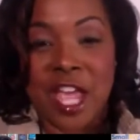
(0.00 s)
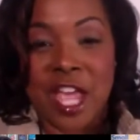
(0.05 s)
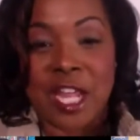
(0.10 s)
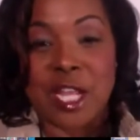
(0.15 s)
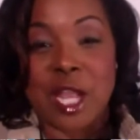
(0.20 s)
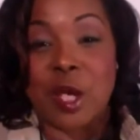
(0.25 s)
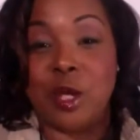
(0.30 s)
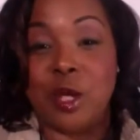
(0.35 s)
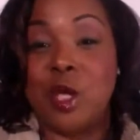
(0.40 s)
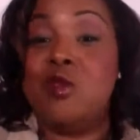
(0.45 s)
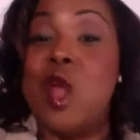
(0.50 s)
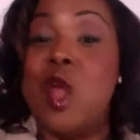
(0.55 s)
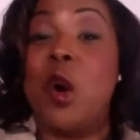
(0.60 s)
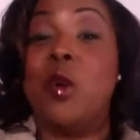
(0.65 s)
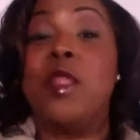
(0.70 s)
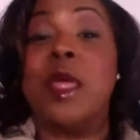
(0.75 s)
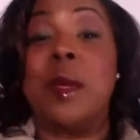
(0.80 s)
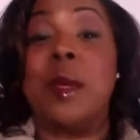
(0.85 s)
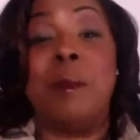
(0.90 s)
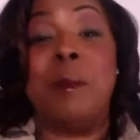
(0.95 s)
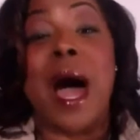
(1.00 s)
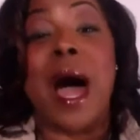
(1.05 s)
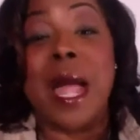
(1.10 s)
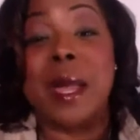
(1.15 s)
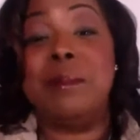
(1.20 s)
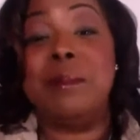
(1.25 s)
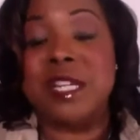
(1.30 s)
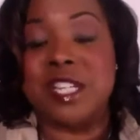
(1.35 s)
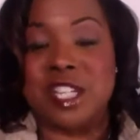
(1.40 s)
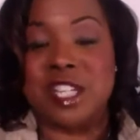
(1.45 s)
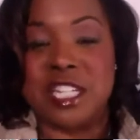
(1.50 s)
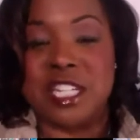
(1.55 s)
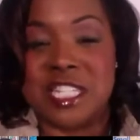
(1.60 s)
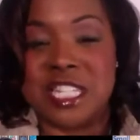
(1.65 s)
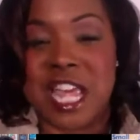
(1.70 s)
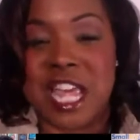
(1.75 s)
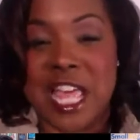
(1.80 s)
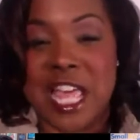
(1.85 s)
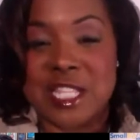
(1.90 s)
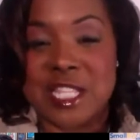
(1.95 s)
Now, you know that my mission is
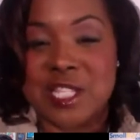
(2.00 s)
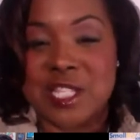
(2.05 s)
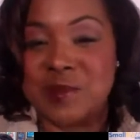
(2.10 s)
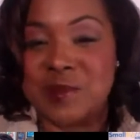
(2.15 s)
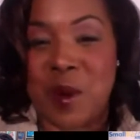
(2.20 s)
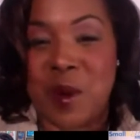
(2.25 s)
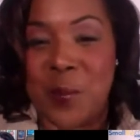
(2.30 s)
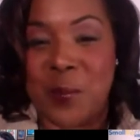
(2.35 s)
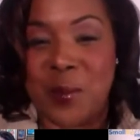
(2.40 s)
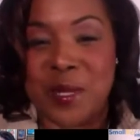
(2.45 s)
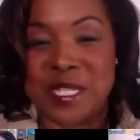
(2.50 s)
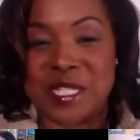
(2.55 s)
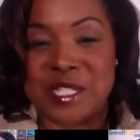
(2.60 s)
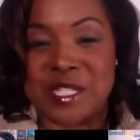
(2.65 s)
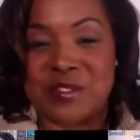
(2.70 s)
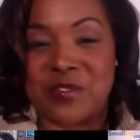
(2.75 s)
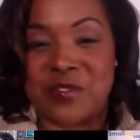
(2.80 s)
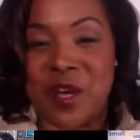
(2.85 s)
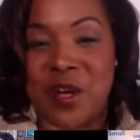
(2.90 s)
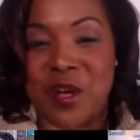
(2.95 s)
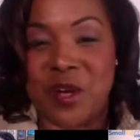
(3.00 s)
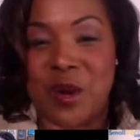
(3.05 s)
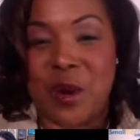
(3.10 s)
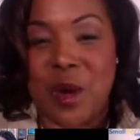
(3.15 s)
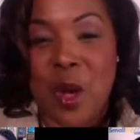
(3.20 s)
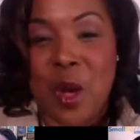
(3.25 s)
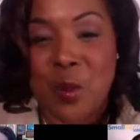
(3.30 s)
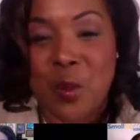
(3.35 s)
to end small business failure,